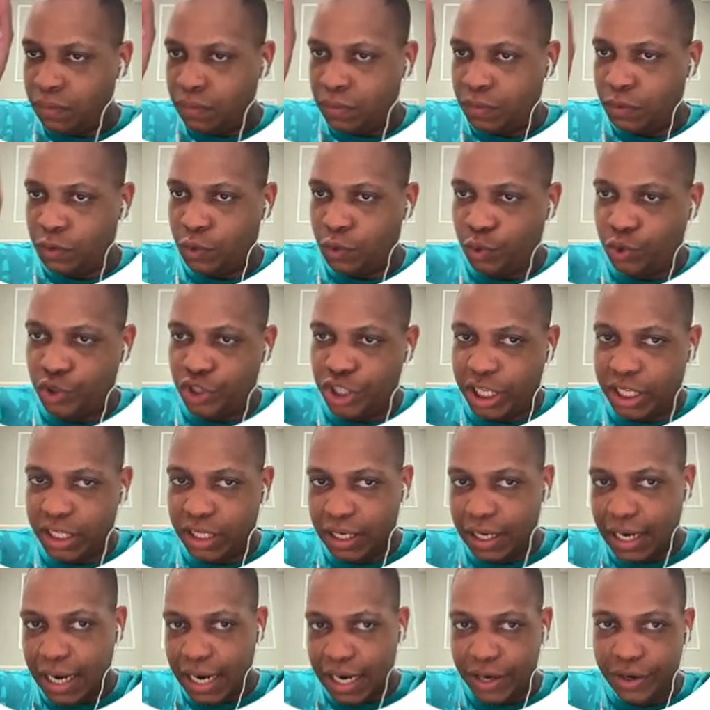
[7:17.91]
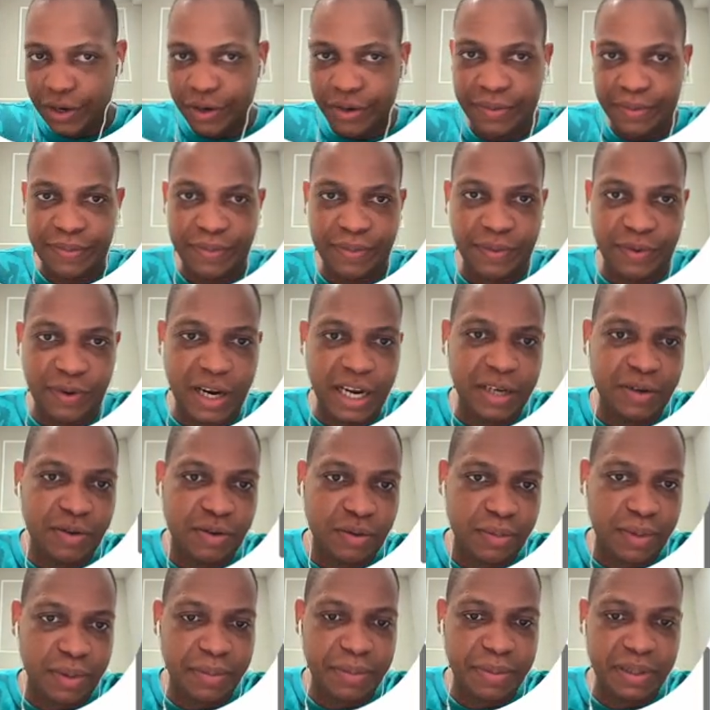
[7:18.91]
to check the gutter, right?
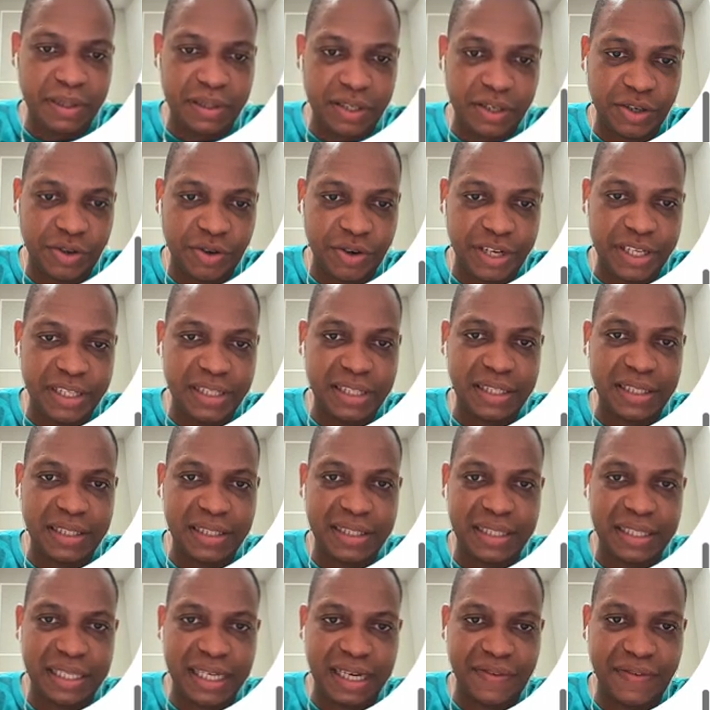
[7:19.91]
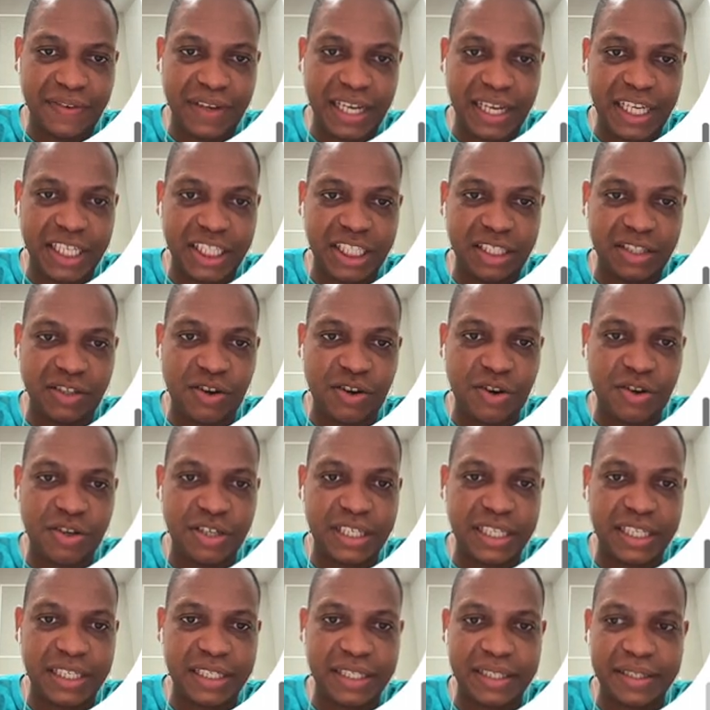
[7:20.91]
Remember the grids, the navigation
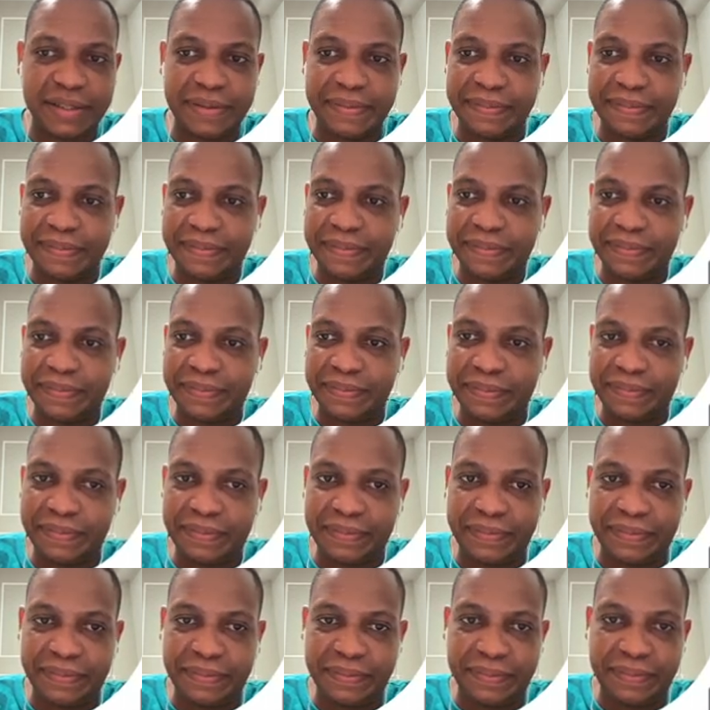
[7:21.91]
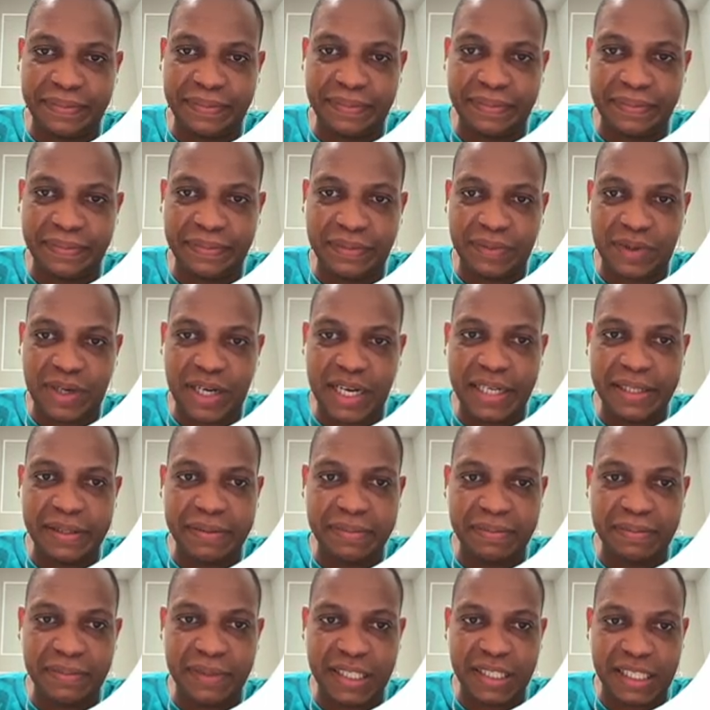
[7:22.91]
content, right?
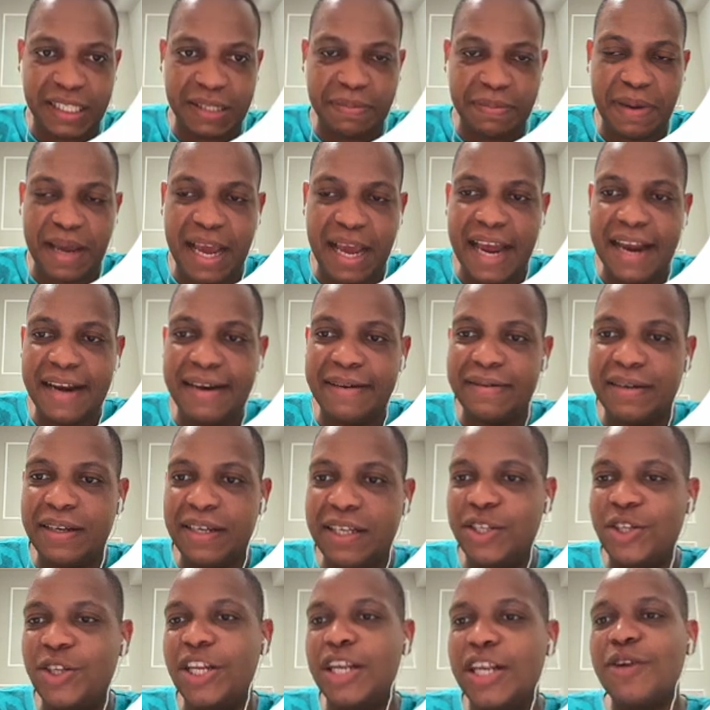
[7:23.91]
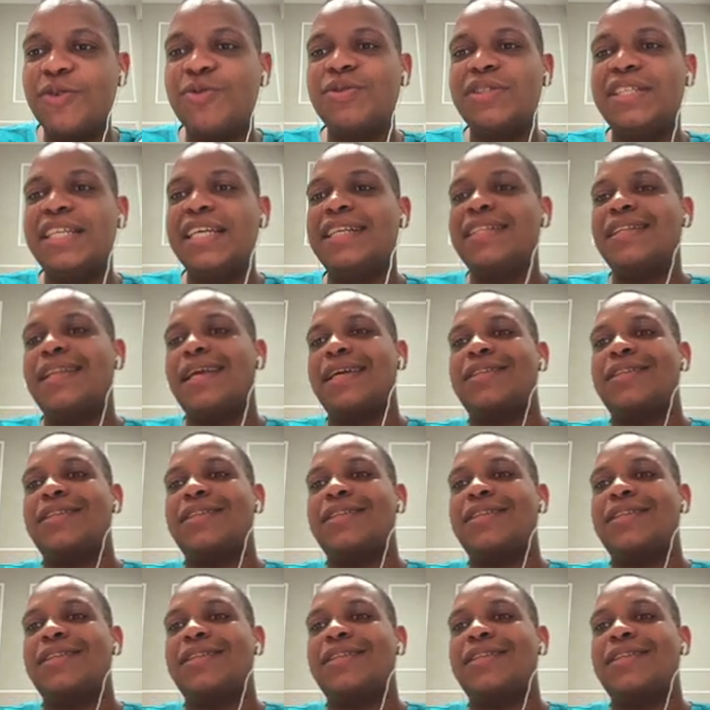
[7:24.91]
The span. They don't take like